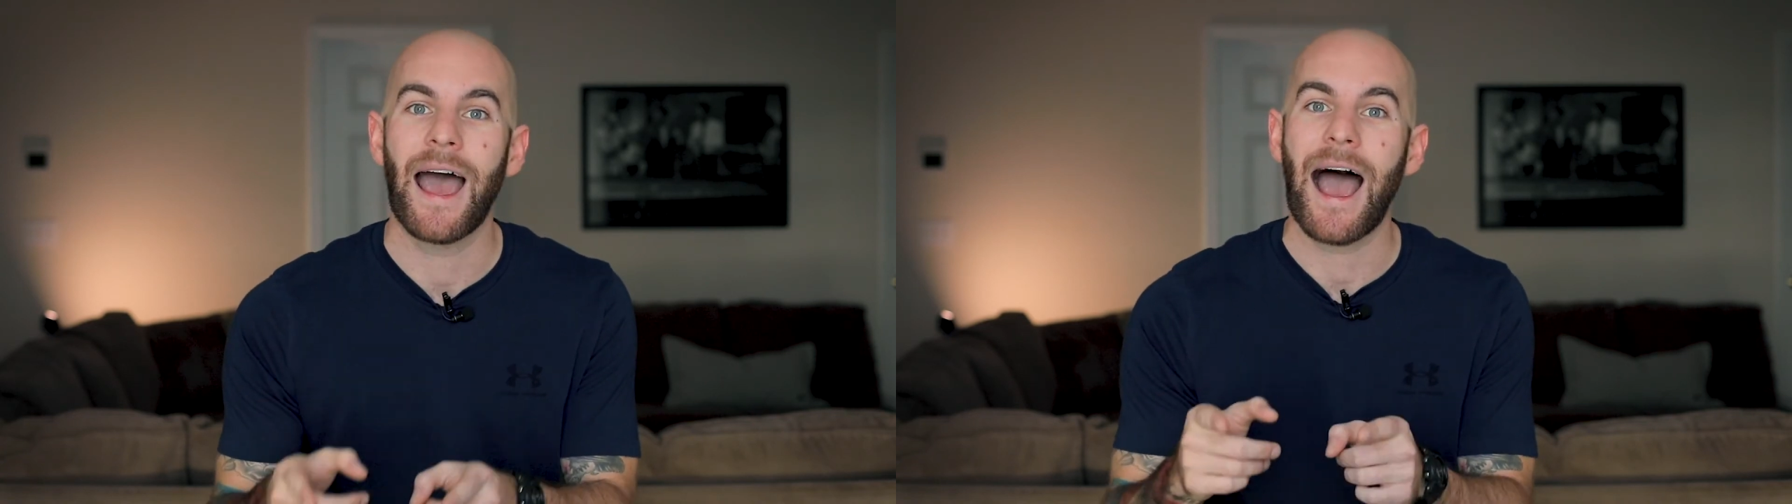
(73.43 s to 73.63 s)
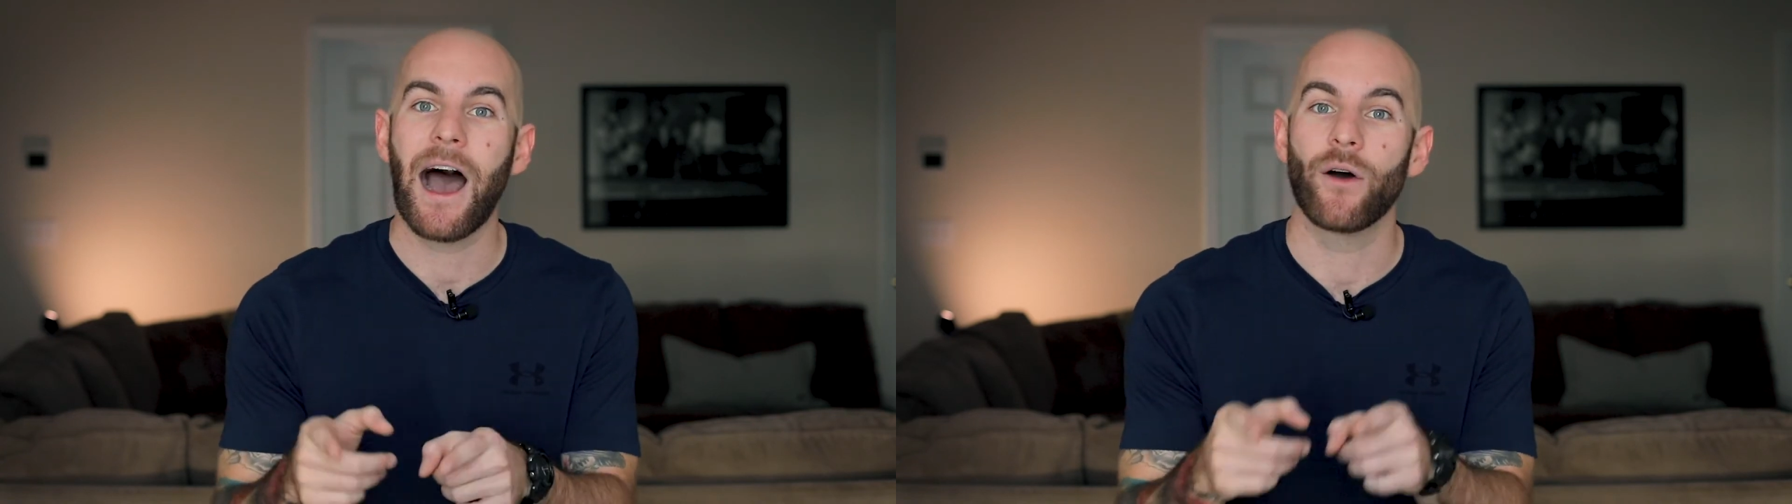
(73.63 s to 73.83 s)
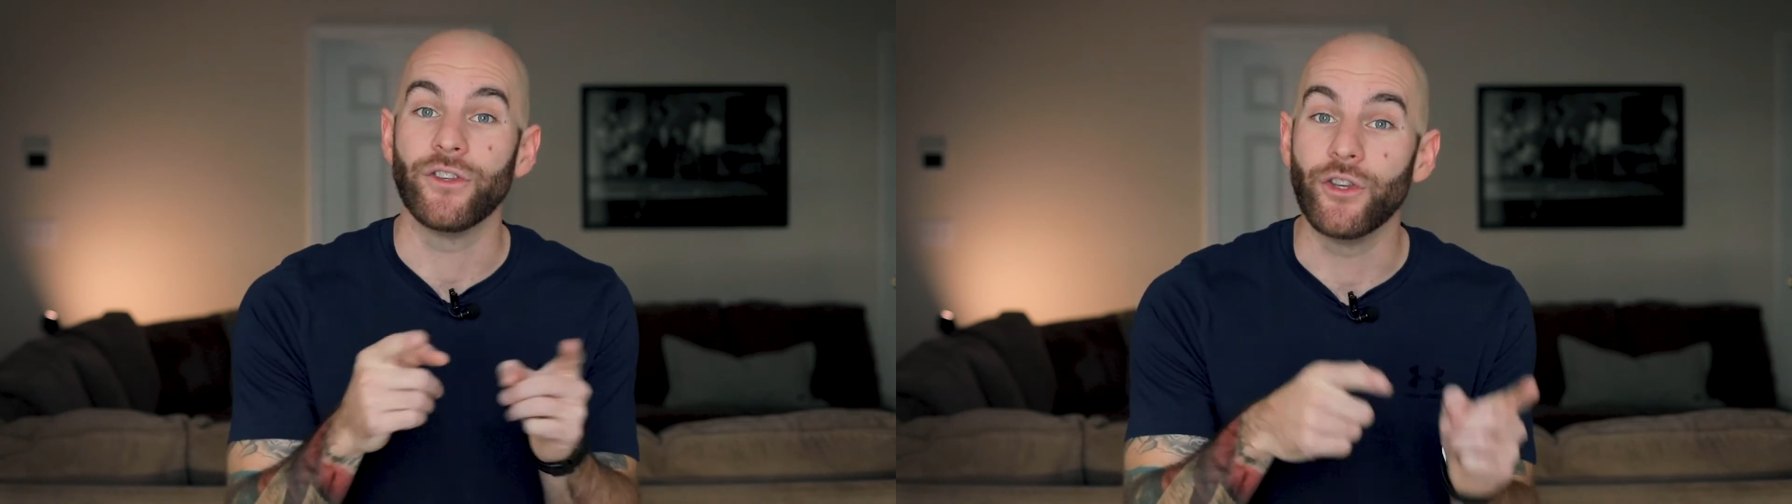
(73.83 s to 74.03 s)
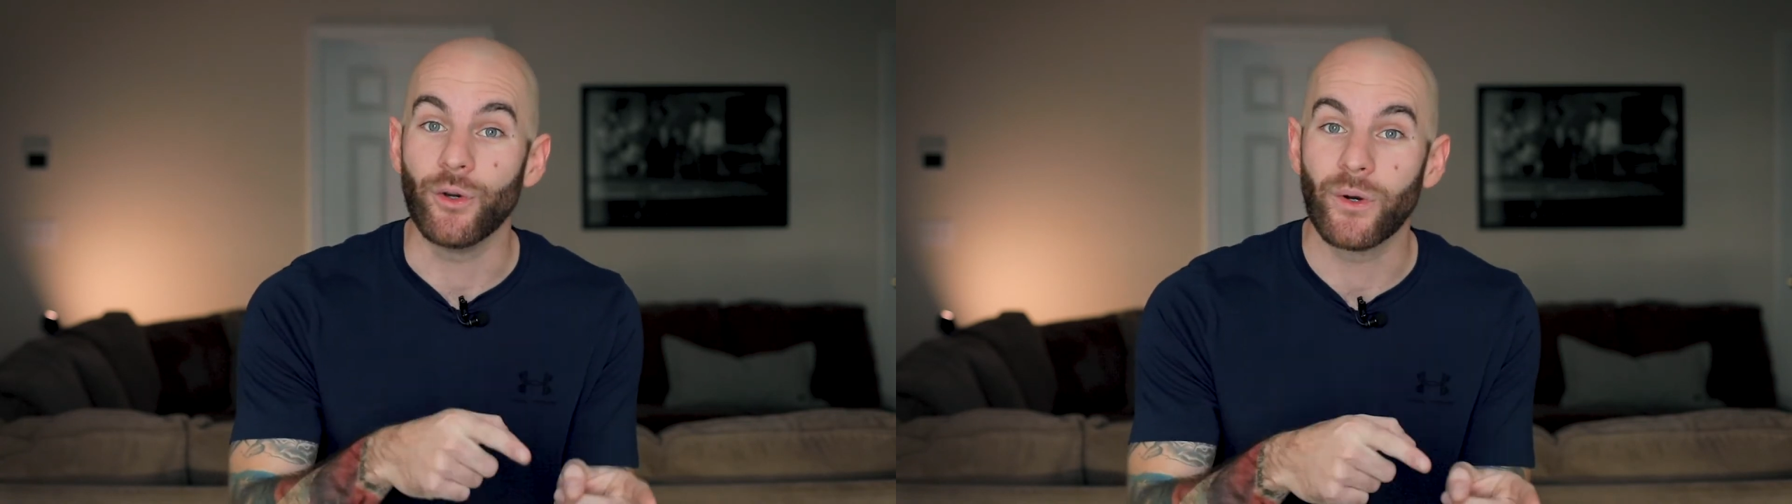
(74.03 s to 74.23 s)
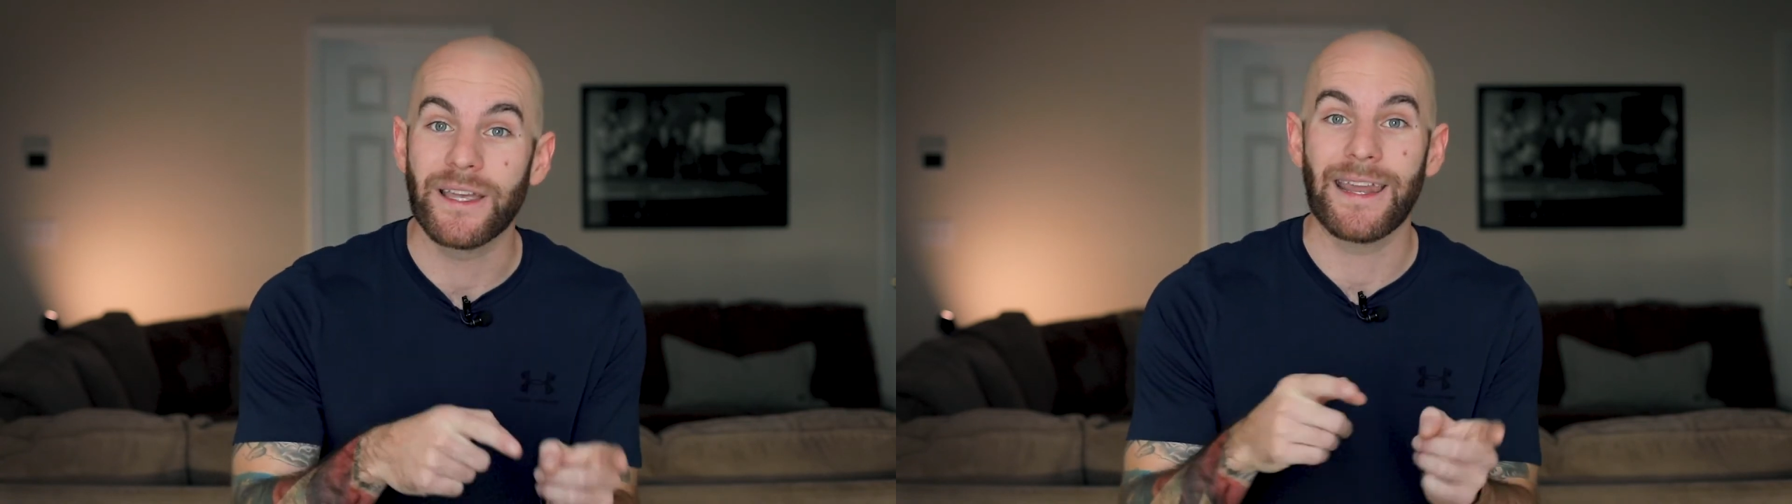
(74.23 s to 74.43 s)
how
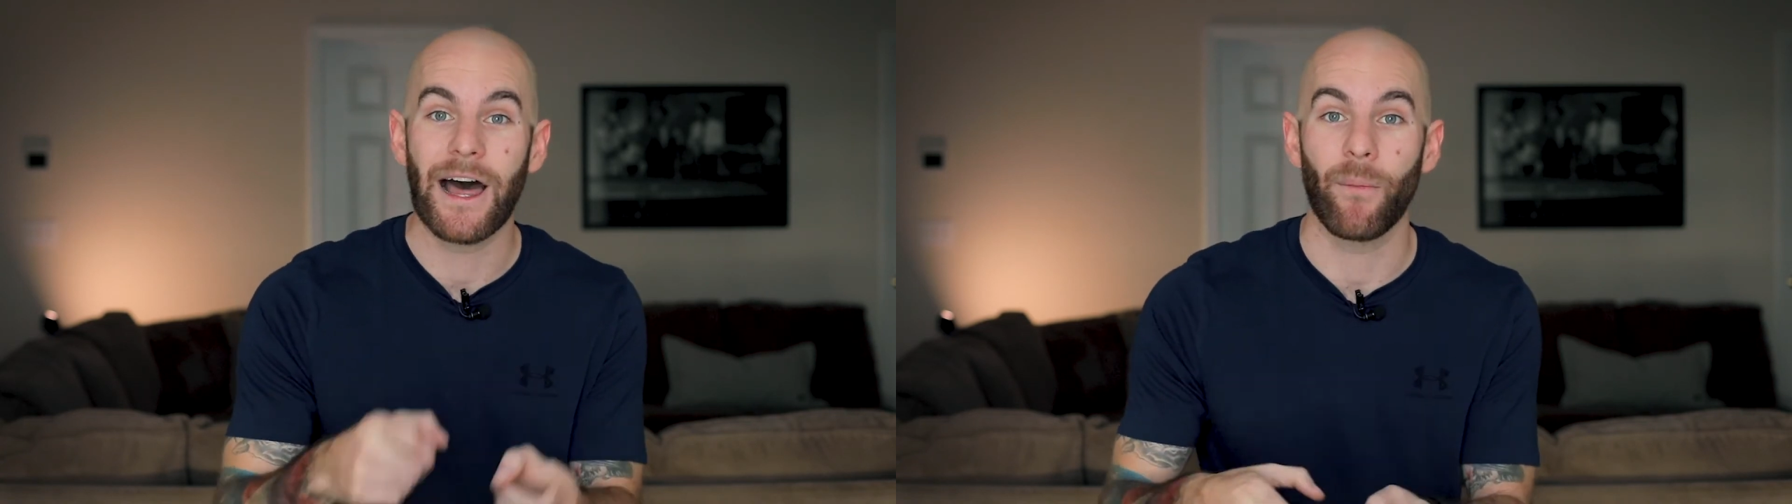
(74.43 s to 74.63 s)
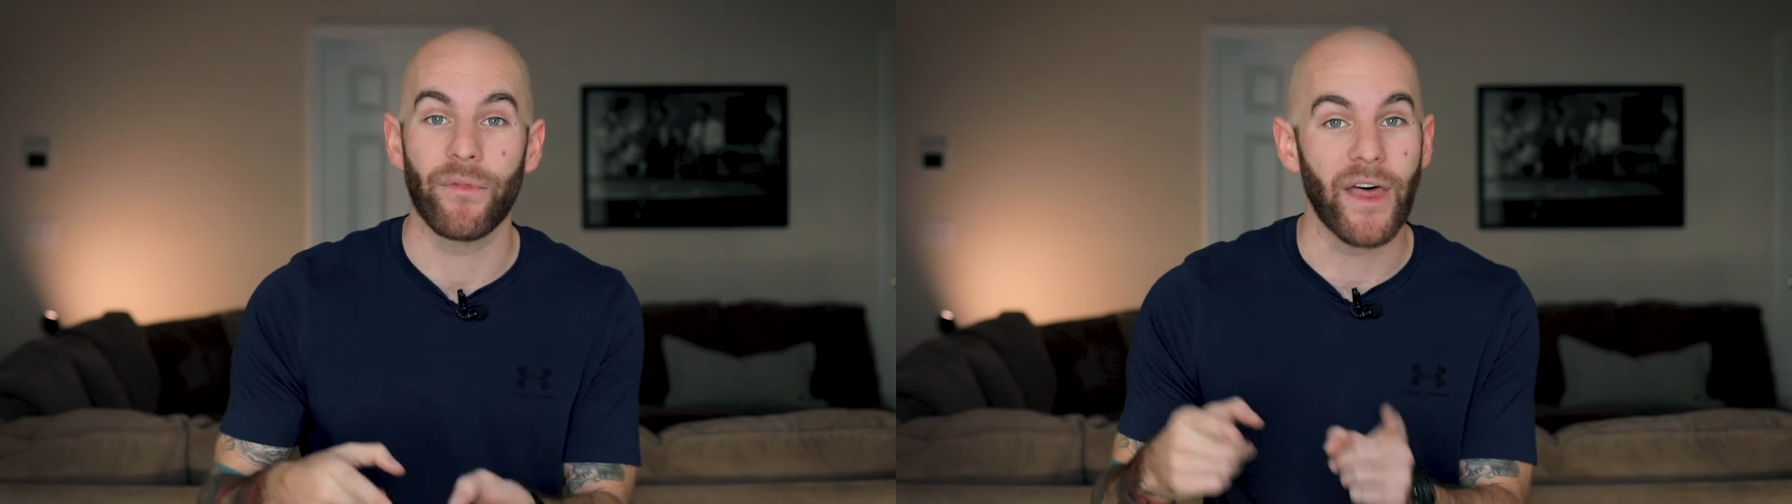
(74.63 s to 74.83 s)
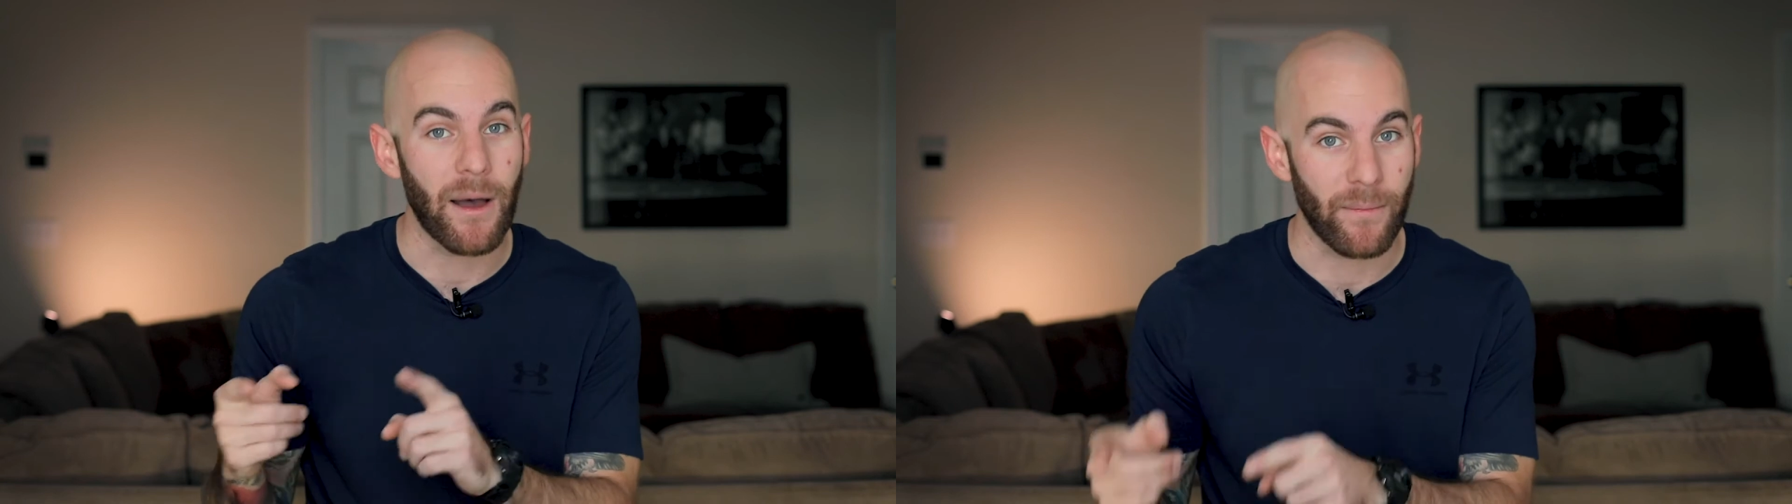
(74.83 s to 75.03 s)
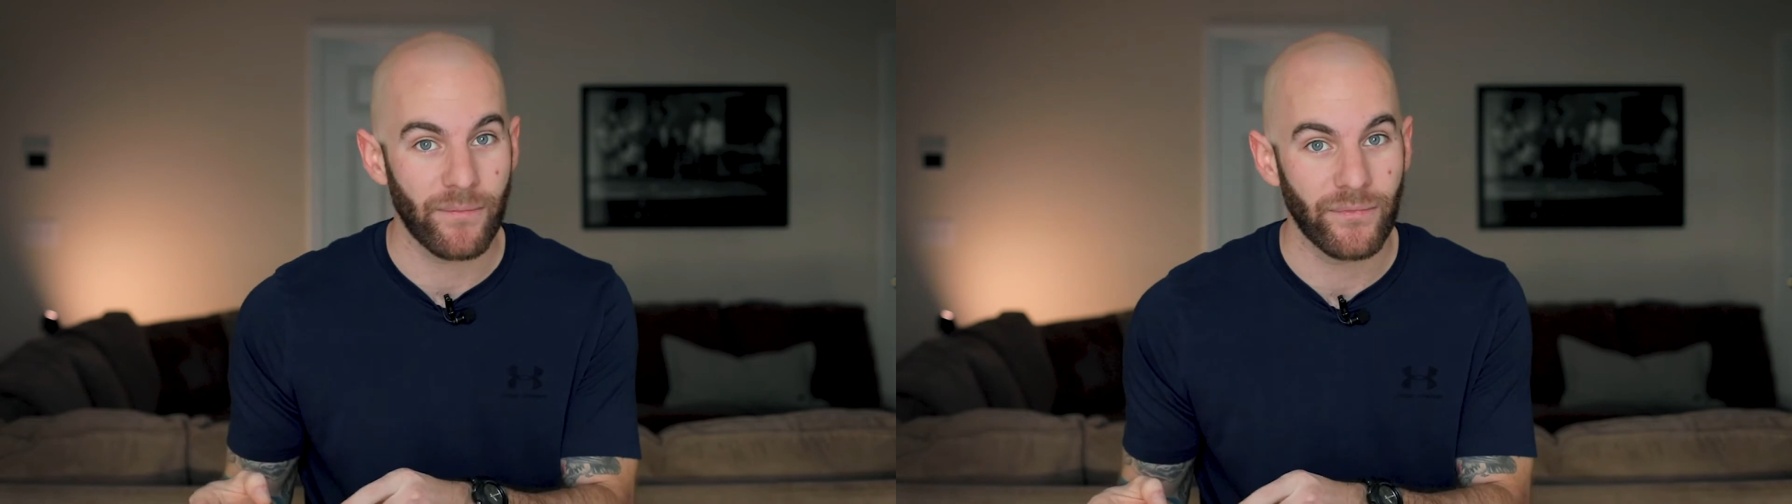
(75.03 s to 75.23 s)
you can help them.